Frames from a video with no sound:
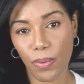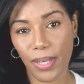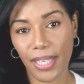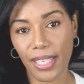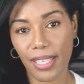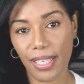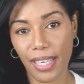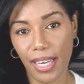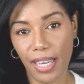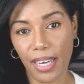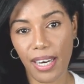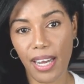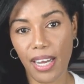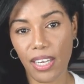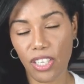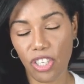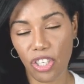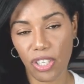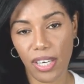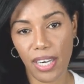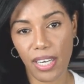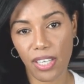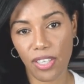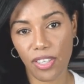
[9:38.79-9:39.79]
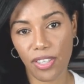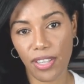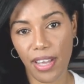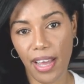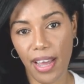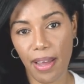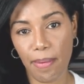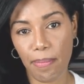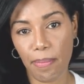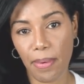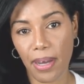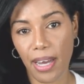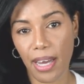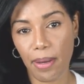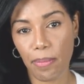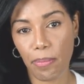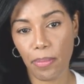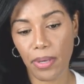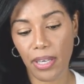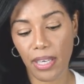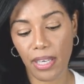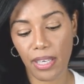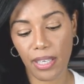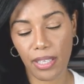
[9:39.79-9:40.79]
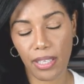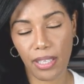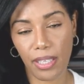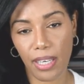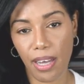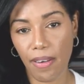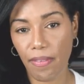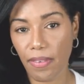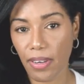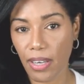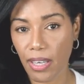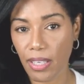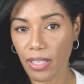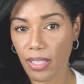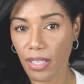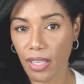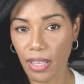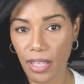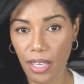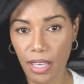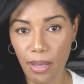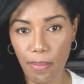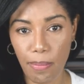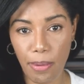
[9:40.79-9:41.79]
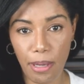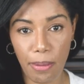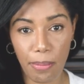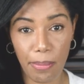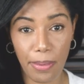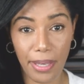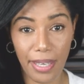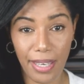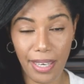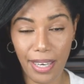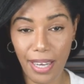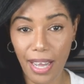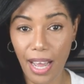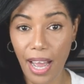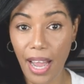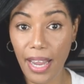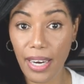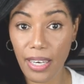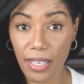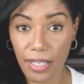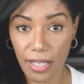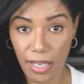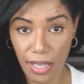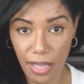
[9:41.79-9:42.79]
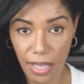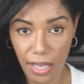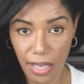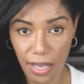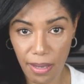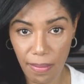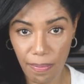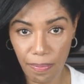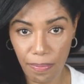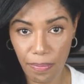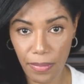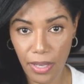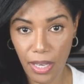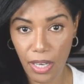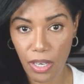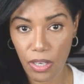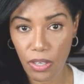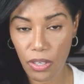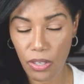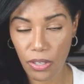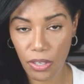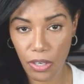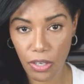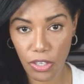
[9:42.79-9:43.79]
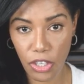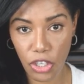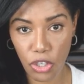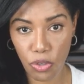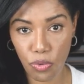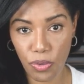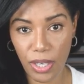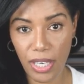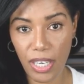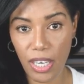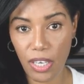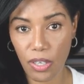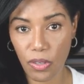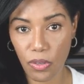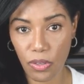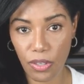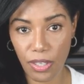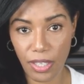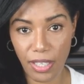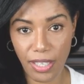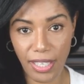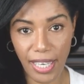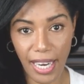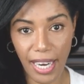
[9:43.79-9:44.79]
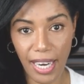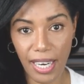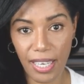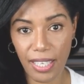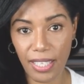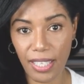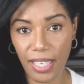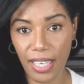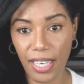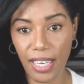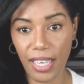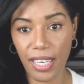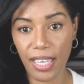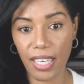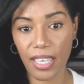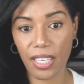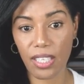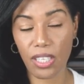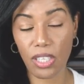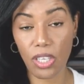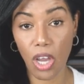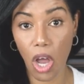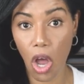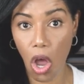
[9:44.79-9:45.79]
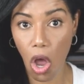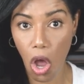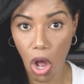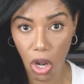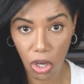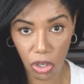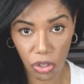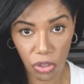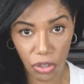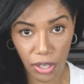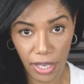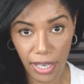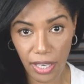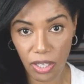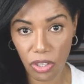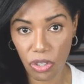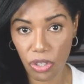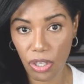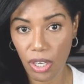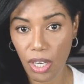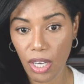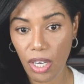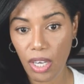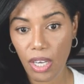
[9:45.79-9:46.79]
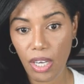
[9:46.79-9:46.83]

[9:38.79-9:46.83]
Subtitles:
We cannot change that by being loving to them, by being kind to them, nurturing, understanding, tolerant,